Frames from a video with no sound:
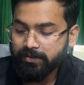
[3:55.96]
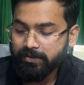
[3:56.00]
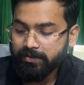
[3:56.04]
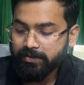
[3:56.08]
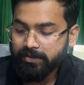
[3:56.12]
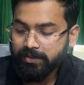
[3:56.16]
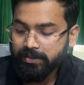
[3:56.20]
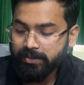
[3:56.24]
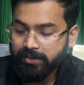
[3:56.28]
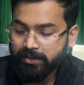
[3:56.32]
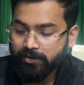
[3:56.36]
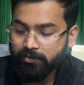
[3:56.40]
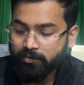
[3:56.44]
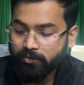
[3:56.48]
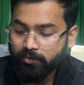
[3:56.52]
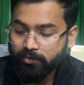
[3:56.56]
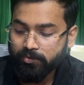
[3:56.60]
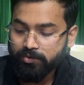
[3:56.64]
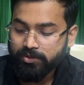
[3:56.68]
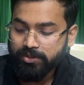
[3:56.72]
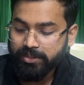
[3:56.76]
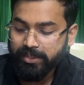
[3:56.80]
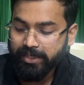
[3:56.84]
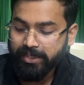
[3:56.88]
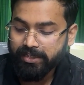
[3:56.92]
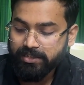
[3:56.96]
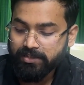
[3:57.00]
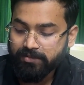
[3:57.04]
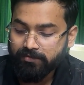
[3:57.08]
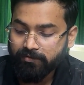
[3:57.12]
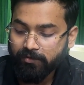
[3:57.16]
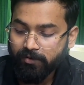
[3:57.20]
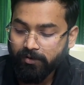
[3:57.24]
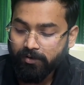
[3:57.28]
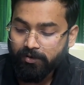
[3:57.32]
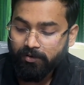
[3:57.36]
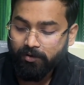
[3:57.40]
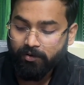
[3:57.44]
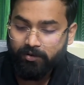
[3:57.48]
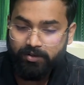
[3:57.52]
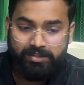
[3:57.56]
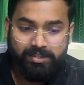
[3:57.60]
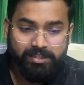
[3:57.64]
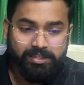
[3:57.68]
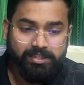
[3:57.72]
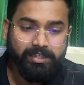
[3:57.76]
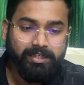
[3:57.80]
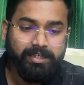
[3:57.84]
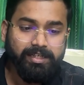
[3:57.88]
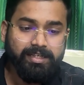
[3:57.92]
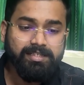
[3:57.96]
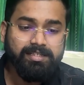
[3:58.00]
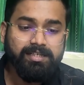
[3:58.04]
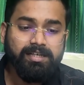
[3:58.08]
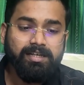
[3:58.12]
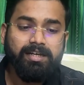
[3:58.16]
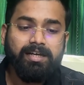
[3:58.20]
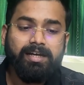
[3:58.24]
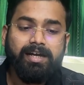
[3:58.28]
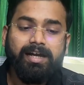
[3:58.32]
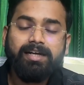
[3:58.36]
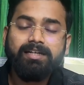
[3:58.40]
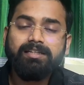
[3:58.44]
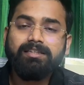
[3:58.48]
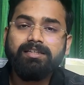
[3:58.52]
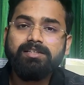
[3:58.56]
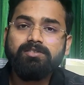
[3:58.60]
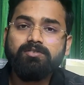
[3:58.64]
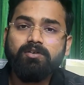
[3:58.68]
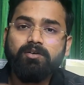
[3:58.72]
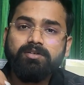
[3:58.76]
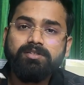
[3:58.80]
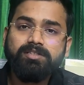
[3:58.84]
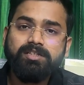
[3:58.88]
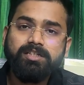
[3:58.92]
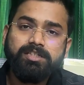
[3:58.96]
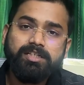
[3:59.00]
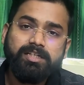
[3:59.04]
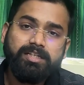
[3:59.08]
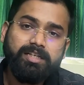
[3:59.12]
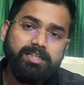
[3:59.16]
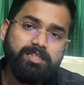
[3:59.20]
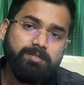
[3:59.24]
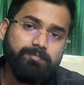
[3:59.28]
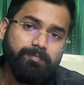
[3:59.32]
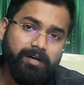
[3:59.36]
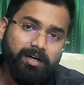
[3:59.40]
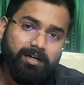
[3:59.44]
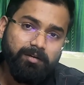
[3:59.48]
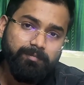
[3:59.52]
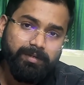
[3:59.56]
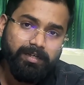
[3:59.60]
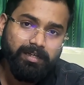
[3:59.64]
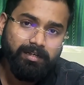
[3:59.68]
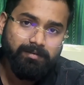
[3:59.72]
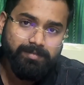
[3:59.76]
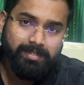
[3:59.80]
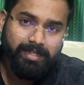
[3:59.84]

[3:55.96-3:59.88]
Here O stands for oxygenase, and this oxygenase part becomes